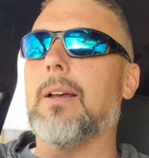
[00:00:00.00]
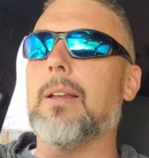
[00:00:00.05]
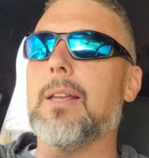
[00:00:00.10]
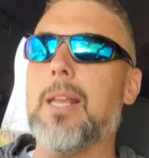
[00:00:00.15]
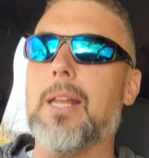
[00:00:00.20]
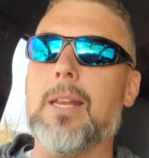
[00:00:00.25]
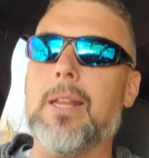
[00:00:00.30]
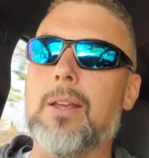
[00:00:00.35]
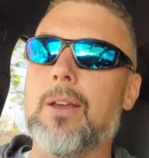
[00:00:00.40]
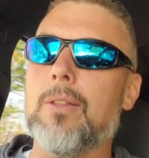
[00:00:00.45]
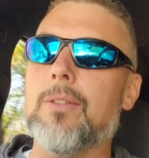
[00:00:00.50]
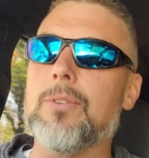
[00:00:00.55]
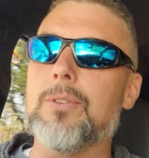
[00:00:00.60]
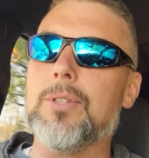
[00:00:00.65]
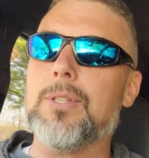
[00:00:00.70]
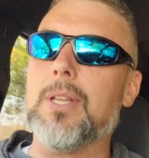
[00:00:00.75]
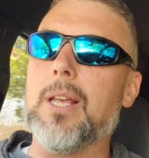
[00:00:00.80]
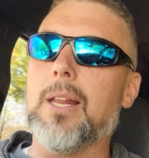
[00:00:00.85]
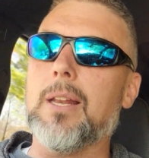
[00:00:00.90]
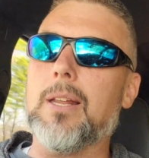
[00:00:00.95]
any other
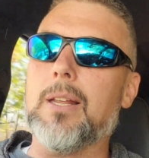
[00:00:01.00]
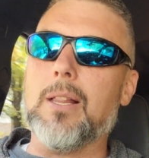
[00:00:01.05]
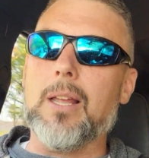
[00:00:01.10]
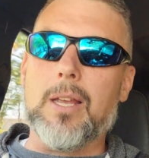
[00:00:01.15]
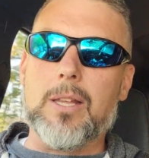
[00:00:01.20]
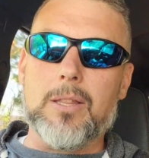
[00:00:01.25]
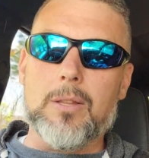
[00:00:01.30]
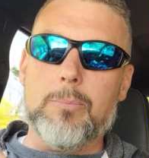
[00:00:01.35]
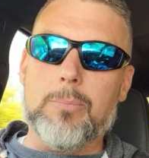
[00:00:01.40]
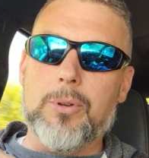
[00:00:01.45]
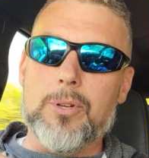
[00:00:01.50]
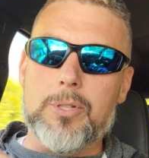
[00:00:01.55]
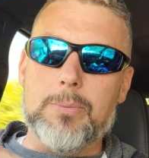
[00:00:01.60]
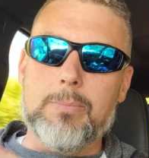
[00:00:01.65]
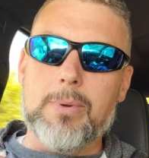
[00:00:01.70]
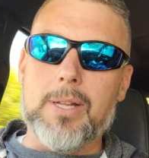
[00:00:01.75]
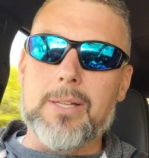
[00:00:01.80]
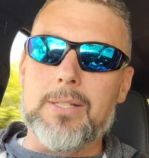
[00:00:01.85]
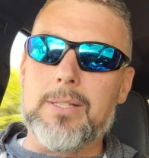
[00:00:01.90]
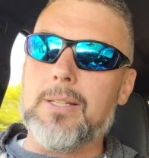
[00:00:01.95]
setting, like the push
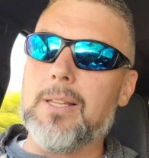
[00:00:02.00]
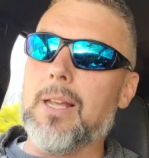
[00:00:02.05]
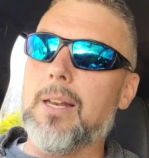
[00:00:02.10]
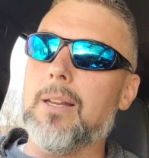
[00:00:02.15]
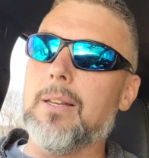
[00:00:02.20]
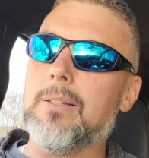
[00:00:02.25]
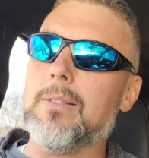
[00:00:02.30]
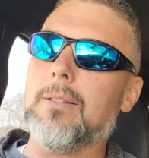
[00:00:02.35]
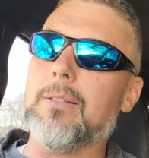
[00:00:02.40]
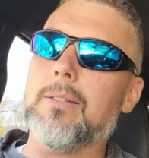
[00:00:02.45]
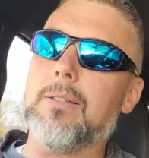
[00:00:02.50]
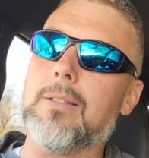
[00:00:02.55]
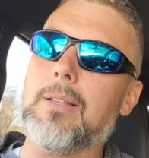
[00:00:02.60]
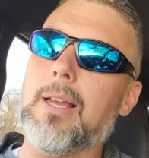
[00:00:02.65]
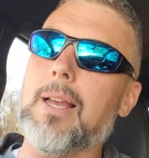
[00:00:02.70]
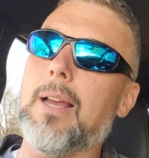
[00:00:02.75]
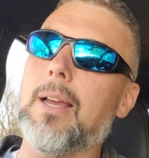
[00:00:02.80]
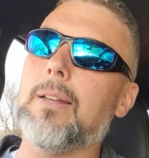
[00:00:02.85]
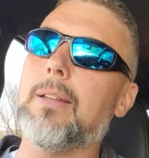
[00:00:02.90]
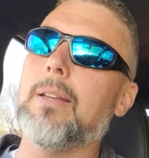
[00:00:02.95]
button settings on the
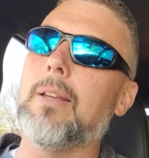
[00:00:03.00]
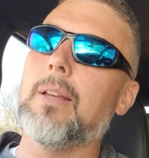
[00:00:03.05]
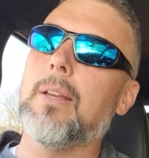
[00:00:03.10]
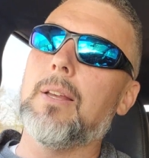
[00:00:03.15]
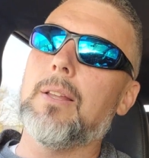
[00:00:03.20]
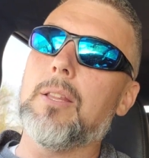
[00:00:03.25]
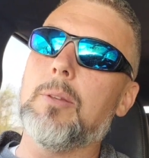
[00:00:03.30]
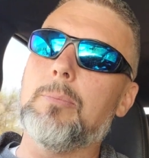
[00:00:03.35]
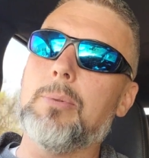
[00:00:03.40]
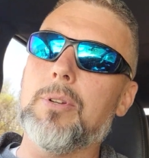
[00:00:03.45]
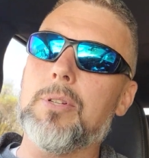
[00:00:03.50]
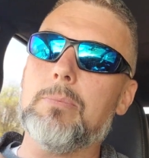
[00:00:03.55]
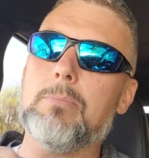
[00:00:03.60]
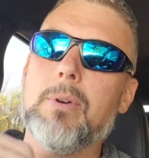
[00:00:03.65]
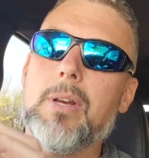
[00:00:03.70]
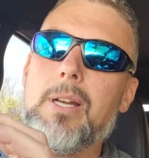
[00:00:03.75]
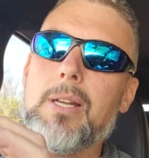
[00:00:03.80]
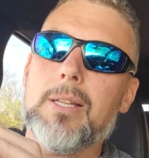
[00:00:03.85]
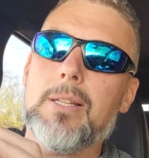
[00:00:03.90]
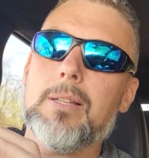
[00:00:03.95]
side. The push
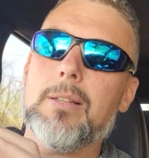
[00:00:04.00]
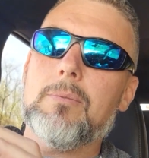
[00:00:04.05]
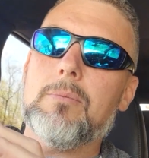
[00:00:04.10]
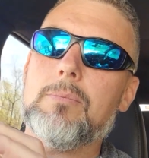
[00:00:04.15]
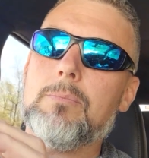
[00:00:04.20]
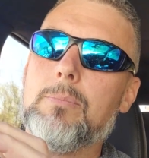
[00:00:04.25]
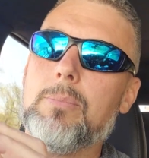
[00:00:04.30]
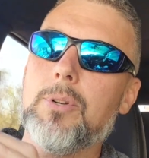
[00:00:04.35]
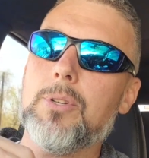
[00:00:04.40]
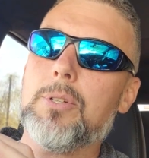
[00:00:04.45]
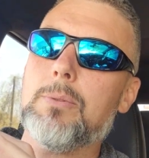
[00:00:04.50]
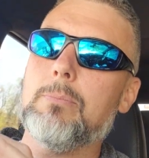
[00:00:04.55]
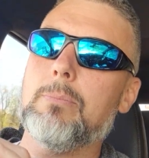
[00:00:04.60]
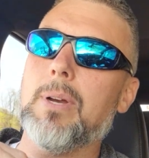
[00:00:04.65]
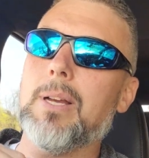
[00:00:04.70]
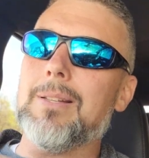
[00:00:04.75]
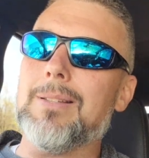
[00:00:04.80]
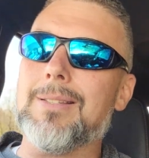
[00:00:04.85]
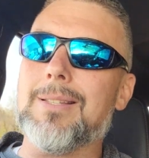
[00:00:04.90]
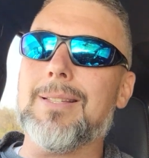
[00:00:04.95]

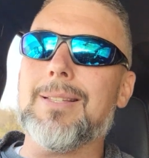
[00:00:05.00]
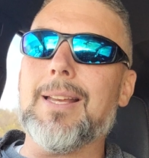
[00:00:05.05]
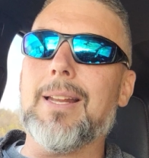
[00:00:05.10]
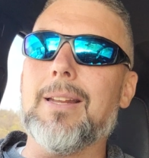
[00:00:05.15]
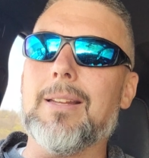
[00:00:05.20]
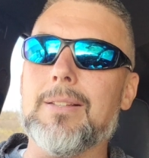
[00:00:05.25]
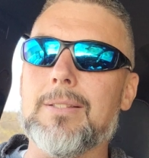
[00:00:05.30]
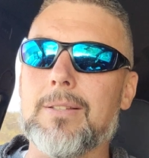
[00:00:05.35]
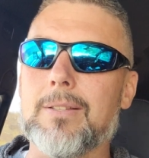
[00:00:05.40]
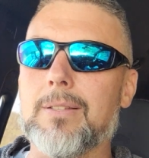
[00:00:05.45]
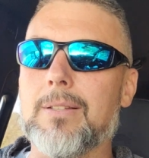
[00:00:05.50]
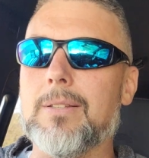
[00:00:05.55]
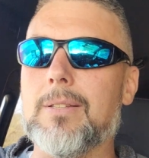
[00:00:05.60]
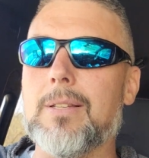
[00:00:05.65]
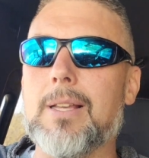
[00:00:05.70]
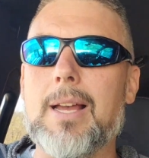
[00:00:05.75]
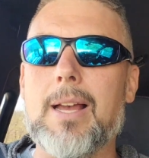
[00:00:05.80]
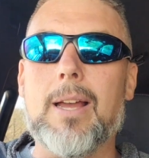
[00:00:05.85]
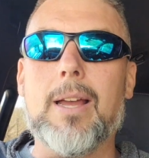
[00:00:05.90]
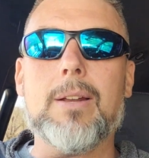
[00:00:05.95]
button settings on the
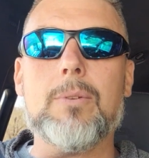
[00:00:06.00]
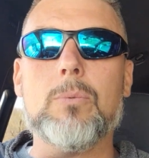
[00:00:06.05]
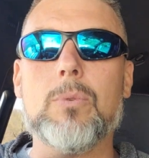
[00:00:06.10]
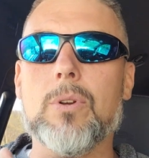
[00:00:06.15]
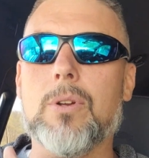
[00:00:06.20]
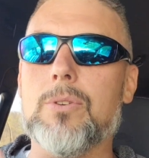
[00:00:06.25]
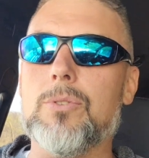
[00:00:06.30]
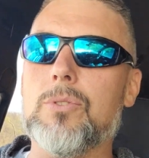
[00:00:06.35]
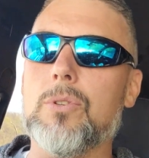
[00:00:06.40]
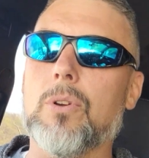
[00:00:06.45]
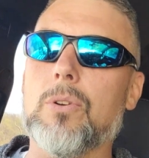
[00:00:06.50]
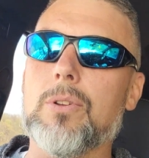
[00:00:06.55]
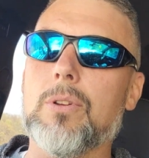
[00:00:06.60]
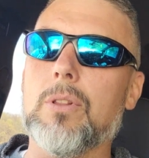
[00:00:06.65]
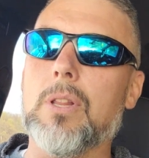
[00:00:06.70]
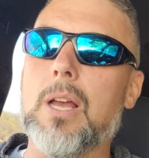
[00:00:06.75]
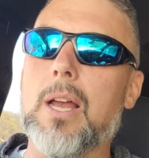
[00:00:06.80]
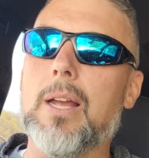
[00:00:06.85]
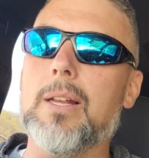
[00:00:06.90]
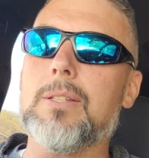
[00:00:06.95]
side will control your
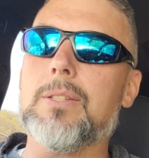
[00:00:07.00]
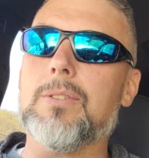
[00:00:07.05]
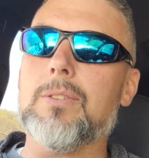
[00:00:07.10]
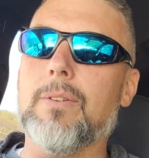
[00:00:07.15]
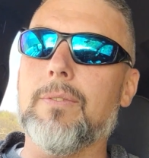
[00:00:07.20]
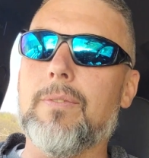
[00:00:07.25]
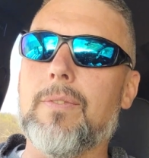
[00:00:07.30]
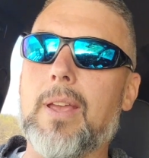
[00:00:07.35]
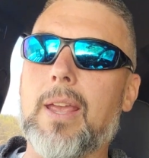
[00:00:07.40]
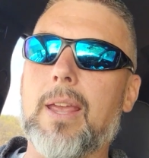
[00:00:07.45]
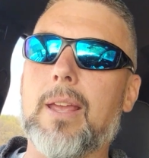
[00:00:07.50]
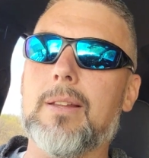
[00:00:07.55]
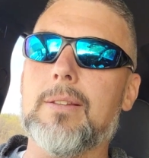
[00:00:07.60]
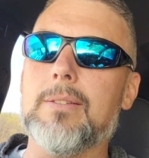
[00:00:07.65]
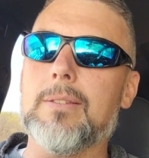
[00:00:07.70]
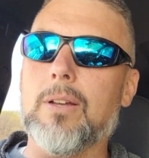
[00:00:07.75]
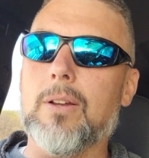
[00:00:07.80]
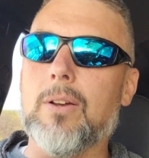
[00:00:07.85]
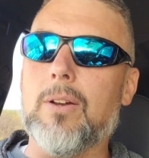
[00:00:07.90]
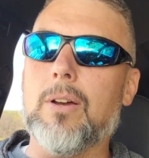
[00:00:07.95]
lights and your
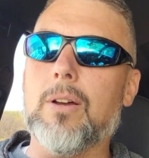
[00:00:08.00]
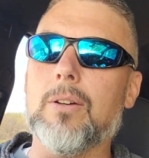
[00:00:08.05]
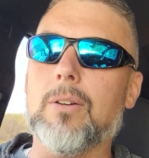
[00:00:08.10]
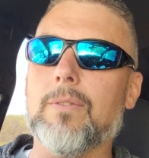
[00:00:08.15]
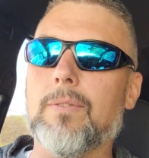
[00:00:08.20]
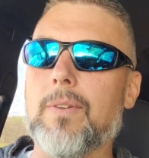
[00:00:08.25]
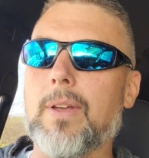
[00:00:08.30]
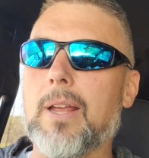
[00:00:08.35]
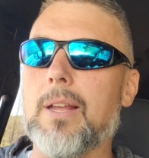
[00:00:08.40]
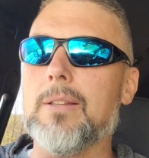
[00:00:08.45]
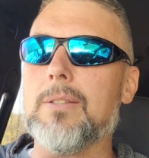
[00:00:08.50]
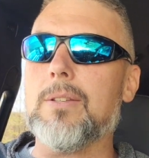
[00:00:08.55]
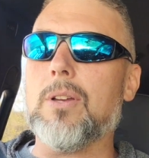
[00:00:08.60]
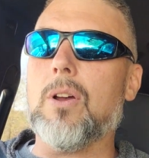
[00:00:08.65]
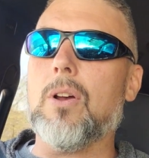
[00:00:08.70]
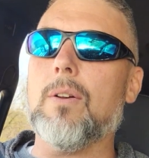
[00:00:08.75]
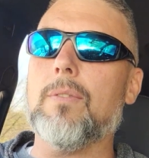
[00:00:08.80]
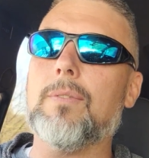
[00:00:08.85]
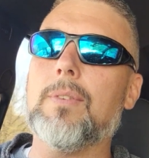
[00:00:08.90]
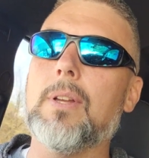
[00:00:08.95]
fans on or fans
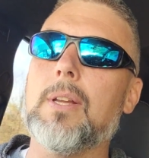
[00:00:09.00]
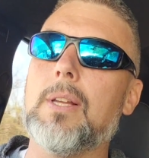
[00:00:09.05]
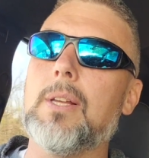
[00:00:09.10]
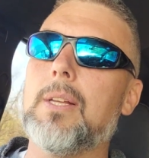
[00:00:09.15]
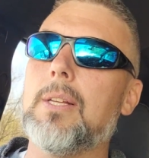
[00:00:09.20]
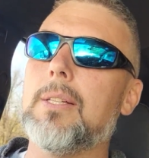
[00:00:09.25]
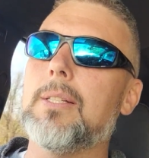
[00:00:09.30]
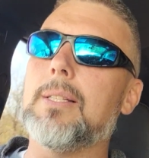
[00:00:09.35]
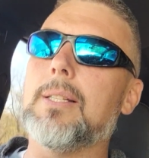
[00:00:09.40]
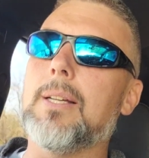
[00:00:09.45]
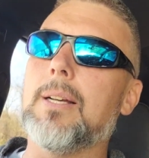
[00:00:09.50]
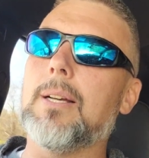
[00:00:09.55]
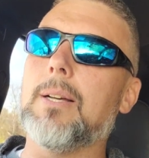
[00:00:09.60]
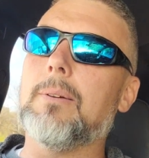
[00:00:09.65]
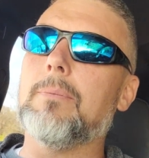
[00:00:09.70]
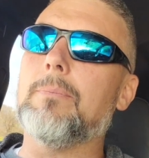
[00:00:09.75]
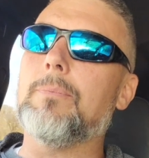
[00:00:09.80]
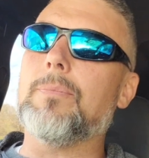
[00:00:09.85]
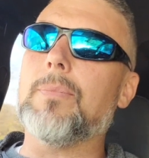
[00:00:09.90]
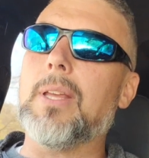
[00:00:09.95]
off,
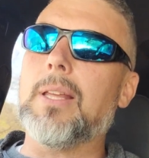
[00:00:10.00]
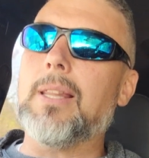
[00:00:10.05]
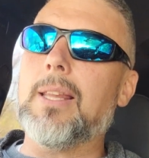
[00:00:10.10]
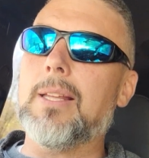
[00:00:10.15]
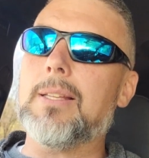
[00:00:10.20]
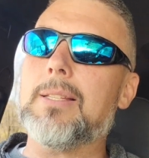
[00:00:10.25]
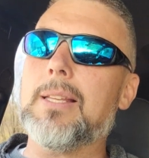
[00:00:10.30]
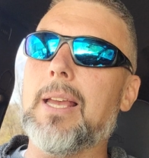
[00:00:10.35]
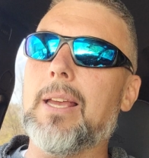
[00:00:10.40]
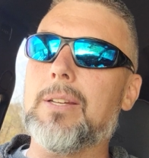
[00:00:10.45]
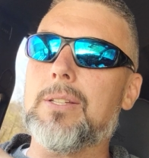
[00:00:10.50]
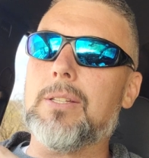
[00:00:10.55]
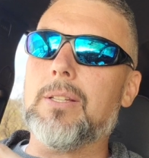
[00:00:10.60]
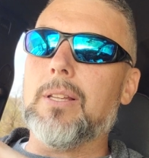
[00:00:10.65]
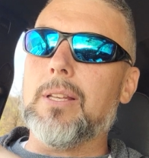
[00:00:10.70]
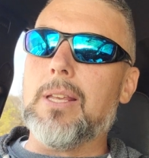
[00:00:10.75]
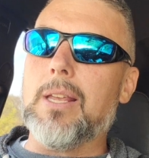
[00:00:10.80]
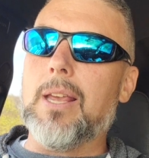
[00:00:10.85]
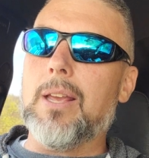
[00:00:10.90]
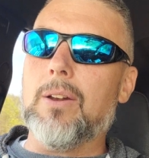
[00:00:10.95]
and it's
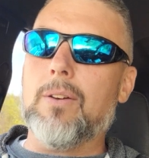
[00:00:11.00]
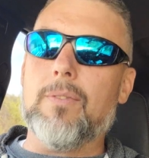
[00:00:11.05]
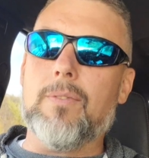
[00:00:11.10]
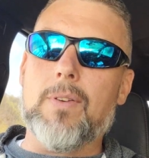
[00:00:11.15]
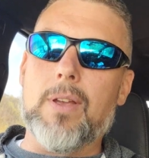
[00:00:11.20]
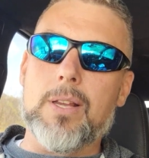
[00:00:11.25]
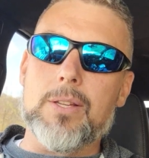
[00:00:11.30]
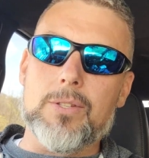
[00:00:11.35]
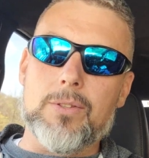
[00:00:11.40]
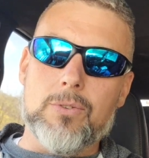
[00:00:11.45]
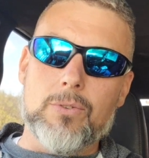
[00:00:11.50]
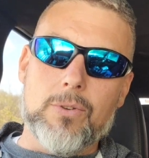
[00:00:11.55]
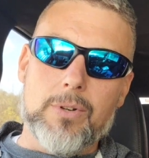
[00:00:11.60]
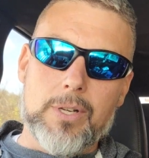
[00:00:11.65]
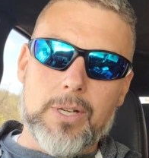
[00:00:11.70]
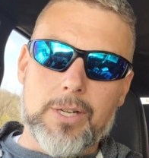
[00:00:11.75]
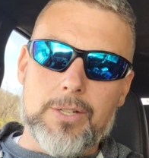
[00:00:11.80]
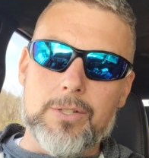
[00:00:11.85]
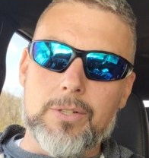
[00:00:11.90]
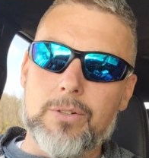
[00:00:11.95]
actually interfaced through a
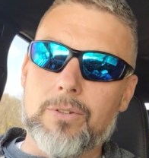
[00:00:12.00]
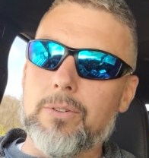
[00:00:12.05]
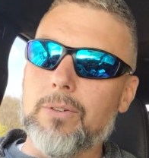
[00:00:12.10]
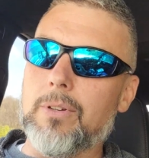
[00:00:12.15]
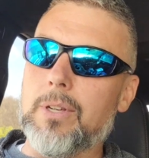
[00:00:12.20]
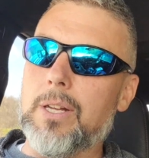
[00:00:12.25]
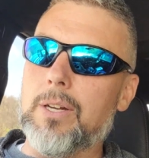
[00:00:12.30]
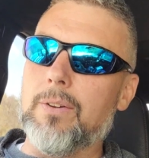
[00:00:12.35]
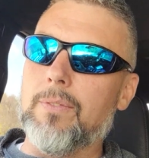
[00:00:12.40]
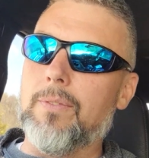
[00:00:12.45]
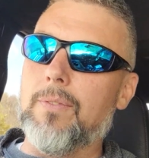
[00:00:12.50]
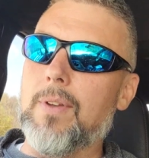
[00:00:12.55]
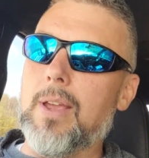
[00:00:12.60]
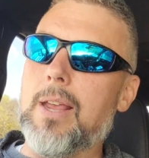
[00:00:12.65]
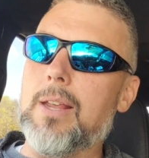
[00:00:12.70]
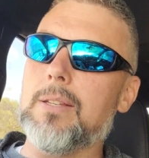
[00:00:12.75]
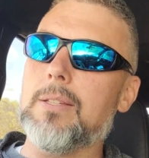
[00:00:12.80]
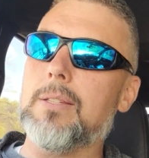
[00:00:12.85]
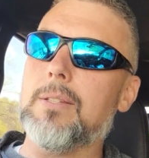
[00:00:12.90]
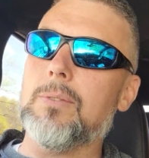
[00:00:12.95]
digital
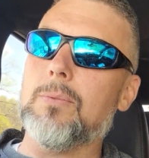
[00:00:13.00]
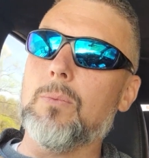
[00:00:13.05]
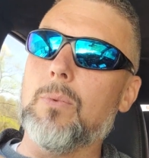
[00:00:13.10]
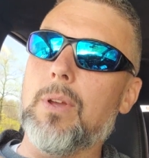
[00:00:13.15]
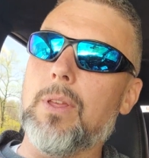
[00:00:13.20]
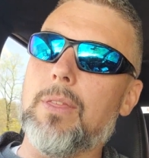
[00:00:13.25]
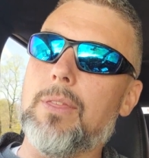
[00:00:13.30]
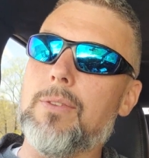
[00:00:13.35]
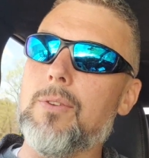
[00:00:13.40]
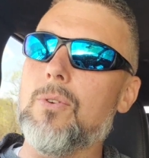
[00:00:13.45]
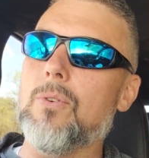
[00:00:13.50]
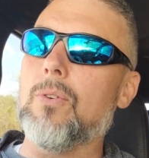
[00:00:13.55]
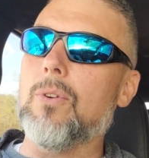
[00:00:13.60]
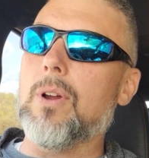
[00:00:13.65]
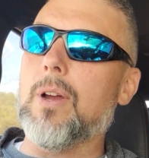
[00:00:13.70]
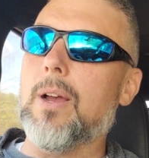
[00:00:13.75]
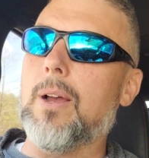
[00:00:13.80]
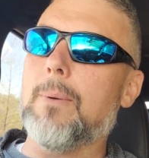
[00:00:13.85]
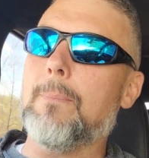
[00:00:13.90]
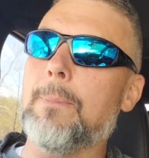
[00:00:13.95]
interface with
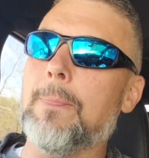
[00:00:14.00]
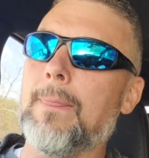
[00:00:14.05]
your